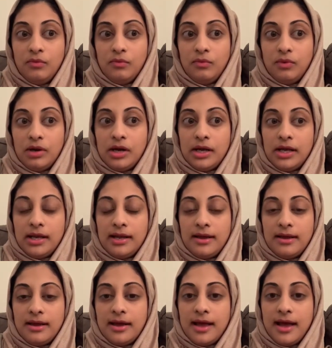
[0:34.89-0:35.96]
what
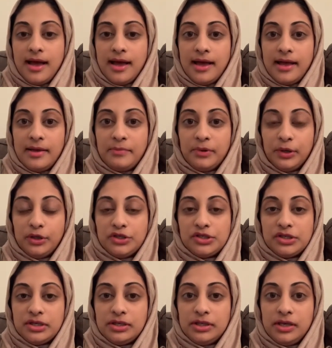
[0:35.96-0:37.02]
I
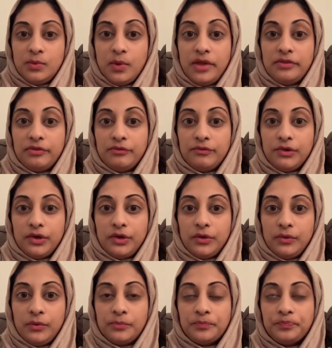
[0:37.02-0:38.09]
personally went
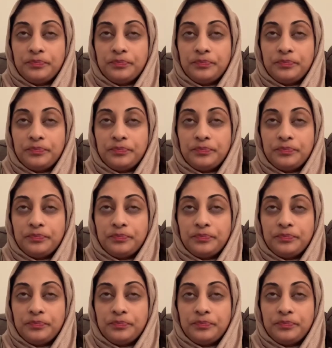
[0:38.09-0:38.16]
through